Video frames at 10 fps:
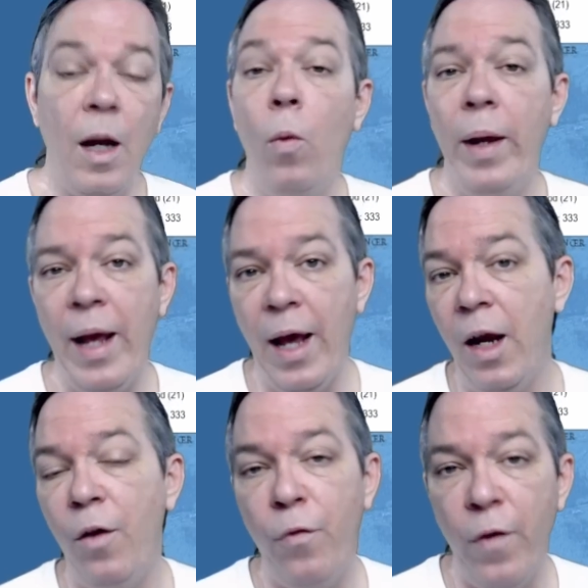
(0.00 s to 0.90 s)
we had
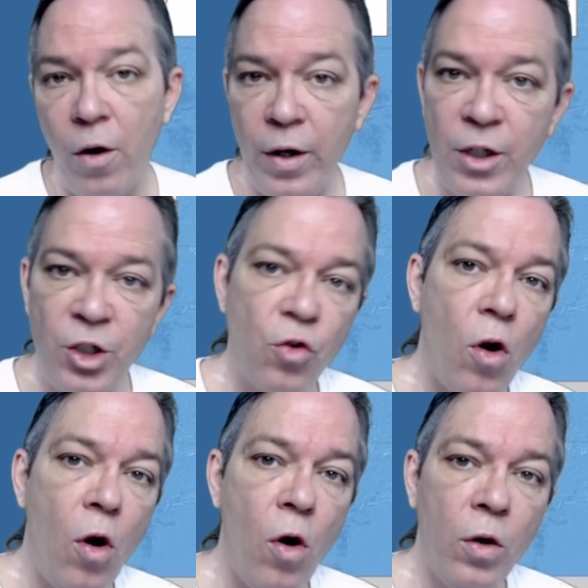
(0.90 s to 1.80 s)
a very
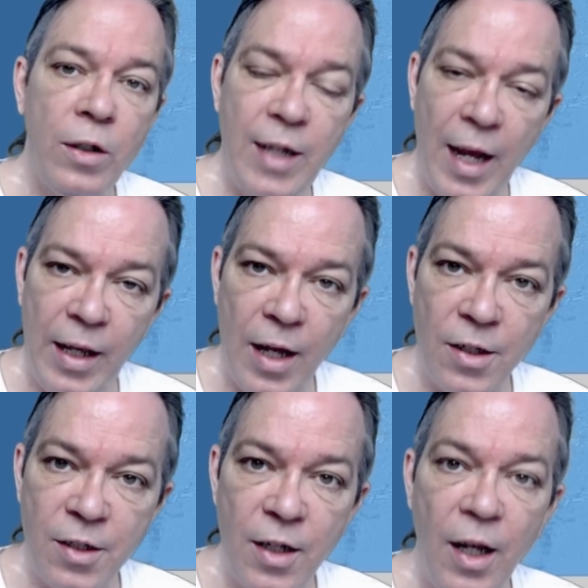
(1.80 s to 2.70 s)
strong day
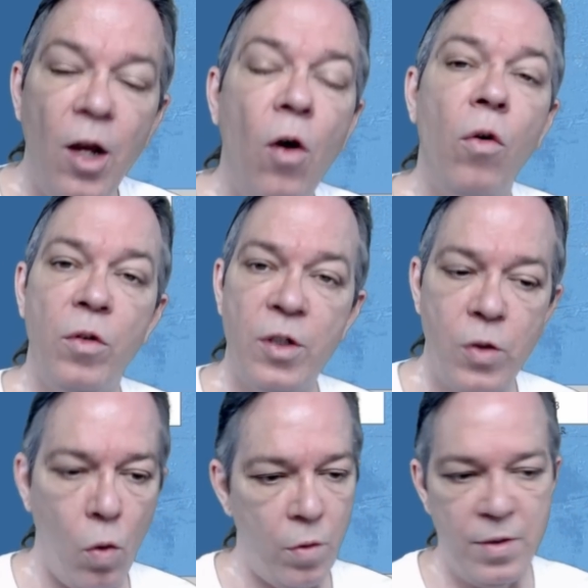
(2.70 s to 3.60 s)
yesterday on
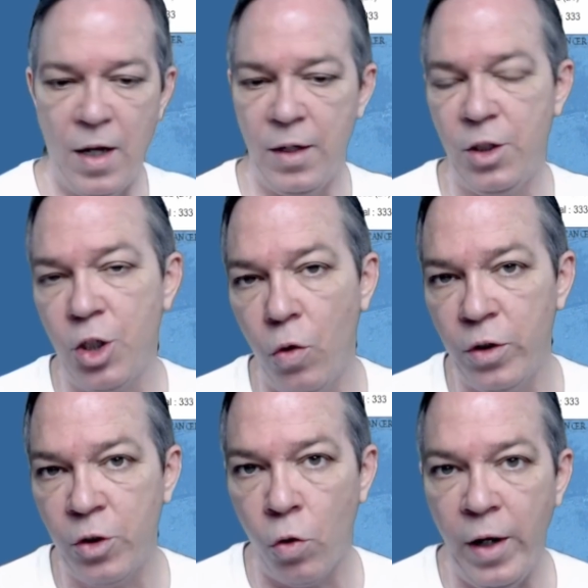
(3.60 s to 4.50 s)
storms, not
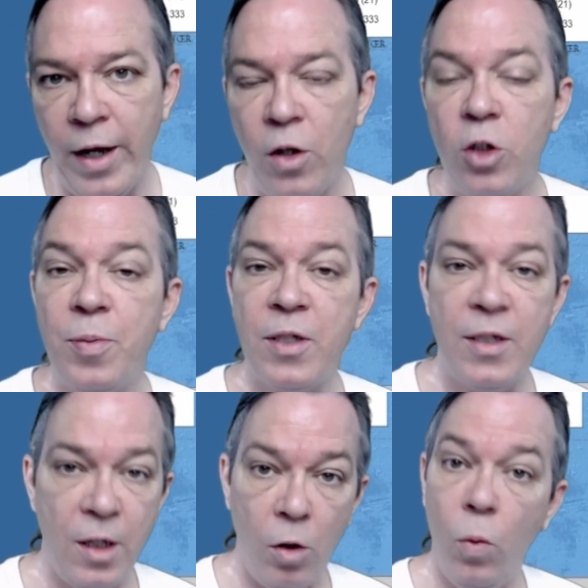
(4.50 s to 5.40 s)
showing tornadoes, but
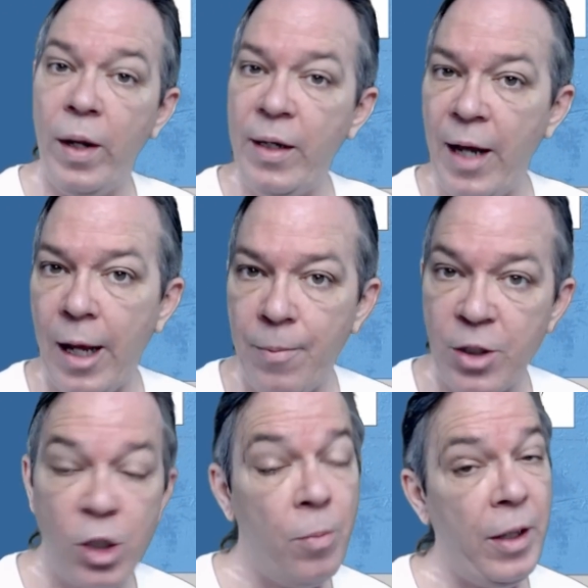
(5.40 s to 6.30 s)
still wind
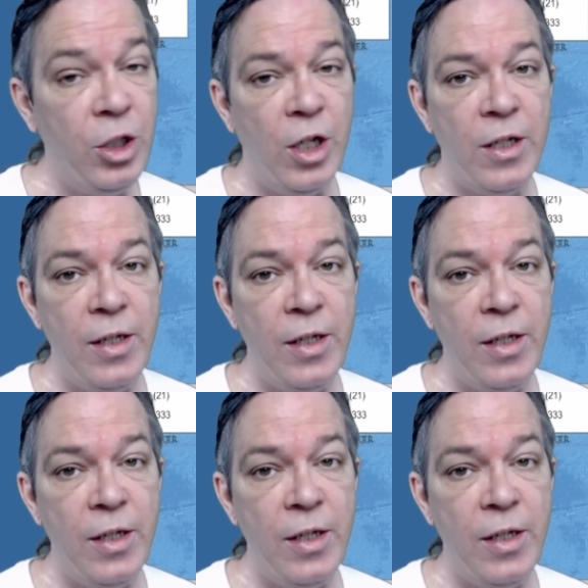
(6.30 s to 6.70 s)
damage could be just